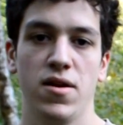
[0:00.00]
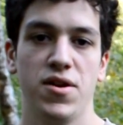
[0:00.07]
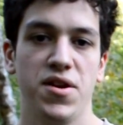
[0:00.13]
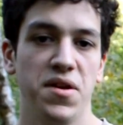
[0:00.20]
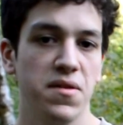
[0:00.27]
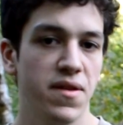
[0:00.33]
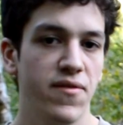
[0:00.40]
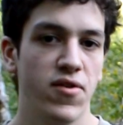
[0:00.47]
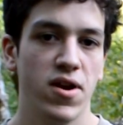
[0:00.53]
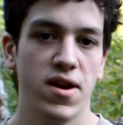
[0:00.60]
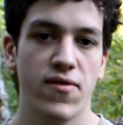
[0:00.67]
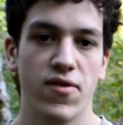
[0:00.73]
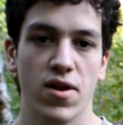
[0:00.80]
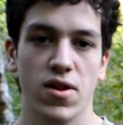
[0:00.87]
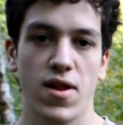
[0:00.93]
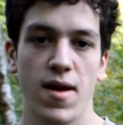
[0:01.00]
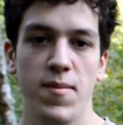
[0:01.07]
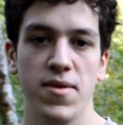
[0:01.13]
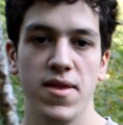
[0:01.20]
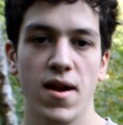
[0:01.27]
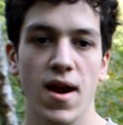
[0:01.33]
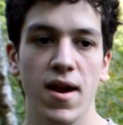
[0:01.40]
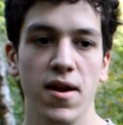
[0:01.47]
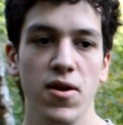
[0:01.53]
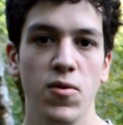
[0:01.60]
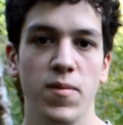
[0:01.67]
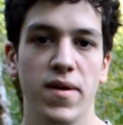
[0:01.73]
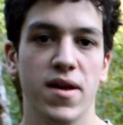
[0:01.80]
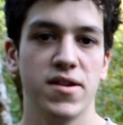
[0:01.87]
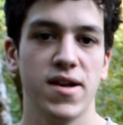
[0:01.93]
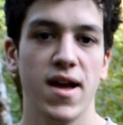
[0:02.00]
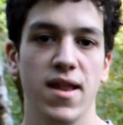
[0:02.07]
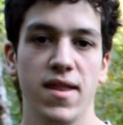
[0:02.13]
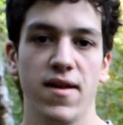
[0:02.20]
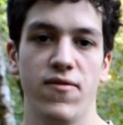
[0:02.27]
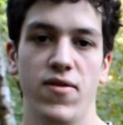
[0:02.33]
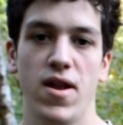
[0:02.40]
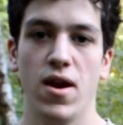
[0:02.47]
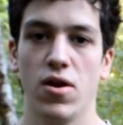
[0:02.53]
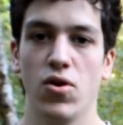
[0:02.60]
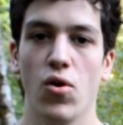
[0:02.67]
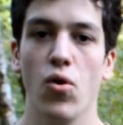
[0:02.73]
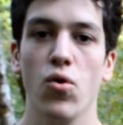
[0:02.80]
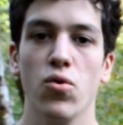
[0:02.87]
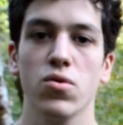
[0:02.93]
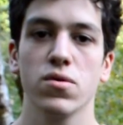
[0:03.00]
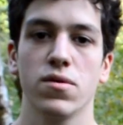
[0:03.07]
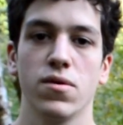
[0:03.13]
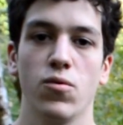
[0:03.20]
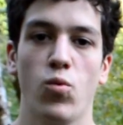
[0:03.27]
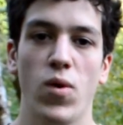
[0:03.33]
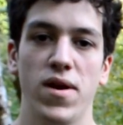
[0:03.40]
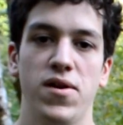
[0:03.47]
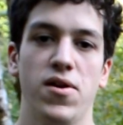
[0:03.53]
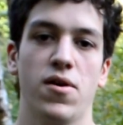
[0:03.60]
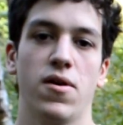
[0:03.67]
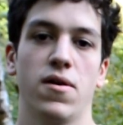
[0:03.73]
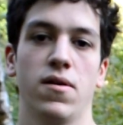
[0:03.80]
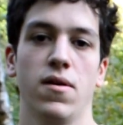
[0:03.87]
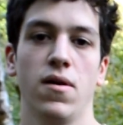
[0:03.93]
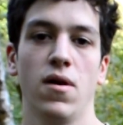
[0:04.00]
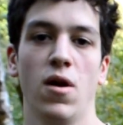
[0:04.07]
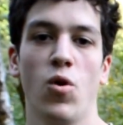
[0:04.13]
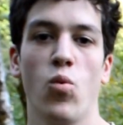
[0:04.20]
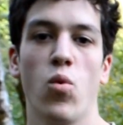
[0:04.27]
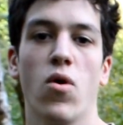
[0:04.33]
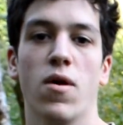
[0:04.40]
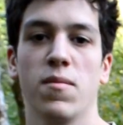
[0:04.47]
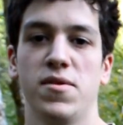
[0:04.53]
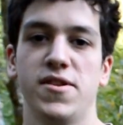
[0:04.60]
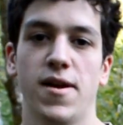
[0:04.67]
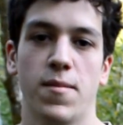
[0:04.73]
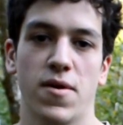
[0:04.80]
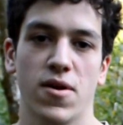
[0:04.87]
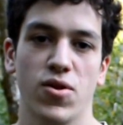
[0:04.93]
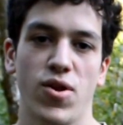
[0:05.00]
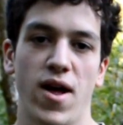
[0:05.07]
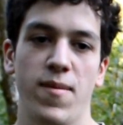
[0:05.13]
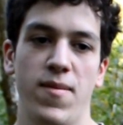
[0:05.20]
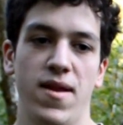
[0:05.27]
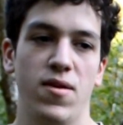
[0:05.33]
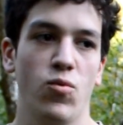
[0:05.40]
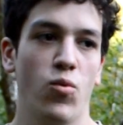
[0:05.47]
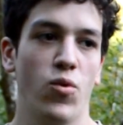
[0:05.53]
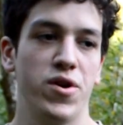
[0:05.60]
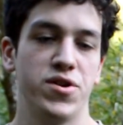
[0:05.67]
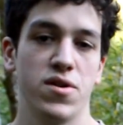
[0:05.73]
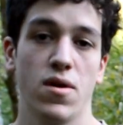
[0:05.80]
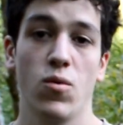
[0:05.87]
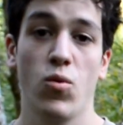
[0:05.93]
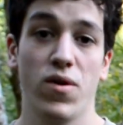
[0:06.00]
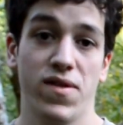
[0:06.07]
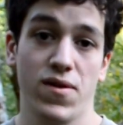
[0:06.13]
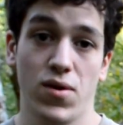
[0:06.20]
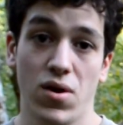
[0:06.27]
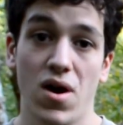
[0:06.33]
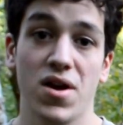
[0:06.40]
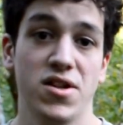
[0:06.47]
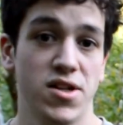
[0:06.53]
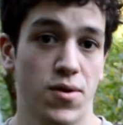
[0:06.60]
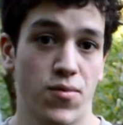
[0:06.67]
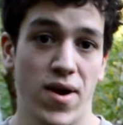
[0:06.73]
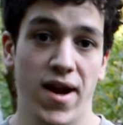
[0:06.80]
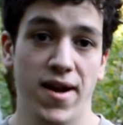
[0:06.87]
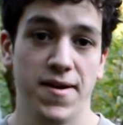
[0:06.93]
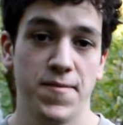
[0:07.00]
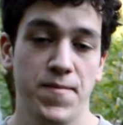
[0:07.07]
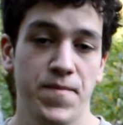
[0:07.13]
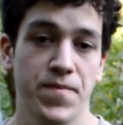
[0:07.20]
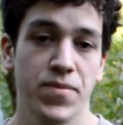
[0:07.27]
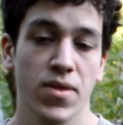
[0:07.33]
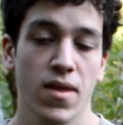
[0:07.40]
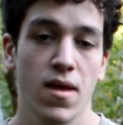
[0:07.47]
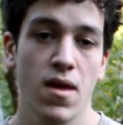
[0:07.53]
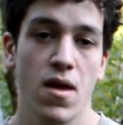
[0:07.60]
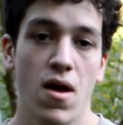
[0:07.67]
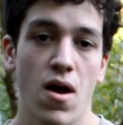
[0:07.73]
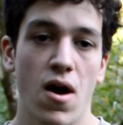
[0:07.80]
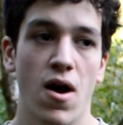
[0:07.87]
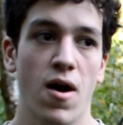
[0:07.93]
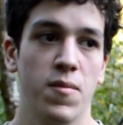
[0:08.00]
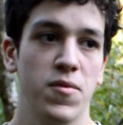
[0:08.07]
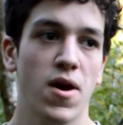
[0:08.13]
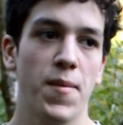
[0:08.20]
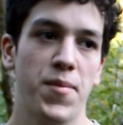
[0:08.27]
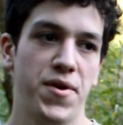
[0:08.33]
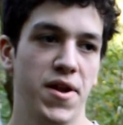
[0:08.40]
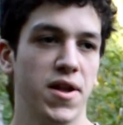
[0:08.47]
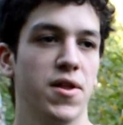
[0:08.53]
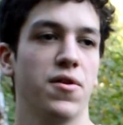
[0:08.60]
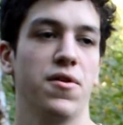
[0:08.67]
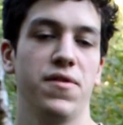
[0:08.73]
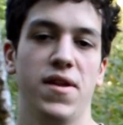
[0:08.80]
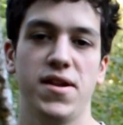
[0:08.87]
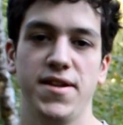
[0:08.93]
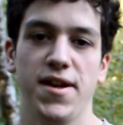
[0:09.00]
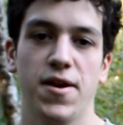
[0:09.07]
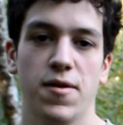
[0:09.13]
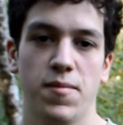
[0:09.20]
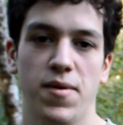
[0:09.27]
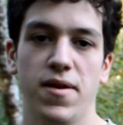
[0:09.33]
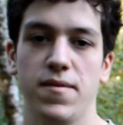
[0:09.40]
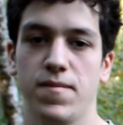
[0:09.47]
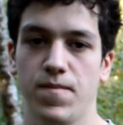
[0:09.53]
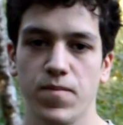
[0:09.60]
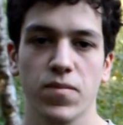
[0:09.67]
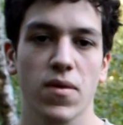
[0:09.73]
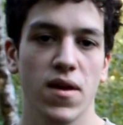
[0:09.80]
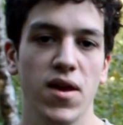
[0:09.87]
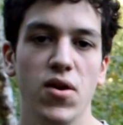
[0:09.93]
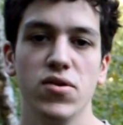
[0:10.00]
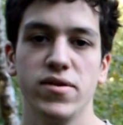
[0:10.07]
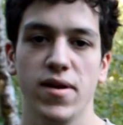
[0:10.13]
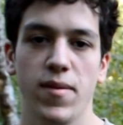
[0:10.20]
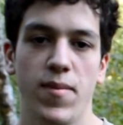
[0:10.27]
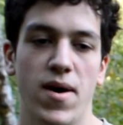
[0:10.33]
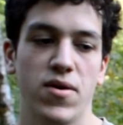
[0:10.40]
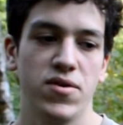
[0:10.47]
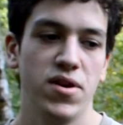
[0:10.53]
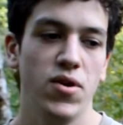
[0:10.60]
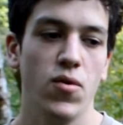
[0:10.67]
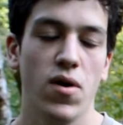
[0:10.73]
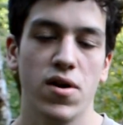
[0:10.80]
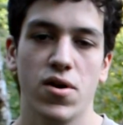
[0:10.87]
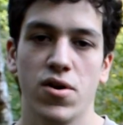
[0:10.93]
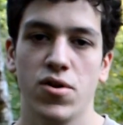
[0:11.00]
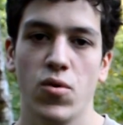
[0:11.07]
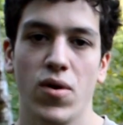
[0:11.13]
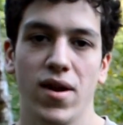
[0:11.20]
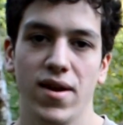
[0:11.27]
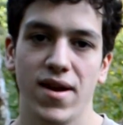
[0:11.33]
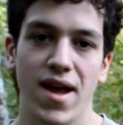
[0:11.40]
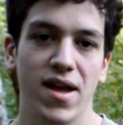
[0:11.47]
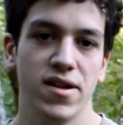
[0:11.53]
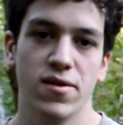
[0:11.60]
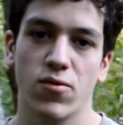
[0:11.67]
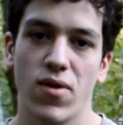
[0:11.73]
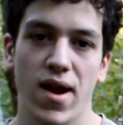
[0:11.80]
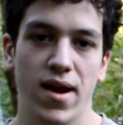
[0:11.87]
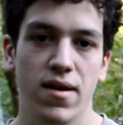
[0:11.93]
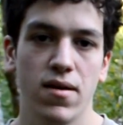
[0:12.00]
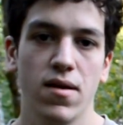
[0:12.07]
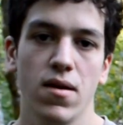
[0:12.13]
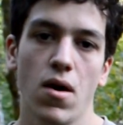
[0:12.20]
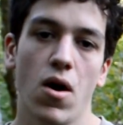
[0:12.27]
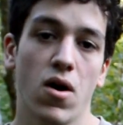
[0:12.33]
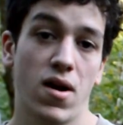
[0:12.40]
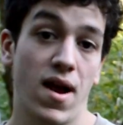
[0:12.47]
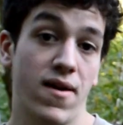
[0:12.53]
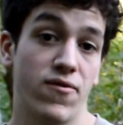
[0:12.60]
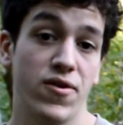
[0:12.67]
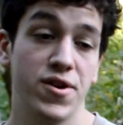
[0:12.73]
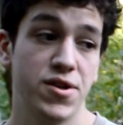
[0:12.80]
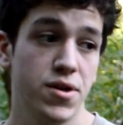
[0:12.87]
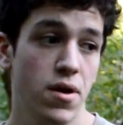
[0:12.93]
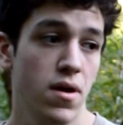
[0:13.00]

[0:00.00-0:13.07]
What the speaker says: do you live in a different climate than I do? Because I live in a cold winter, warm summer climate with lots of rain. Not particular this year, but usually about 220 days of rain on average.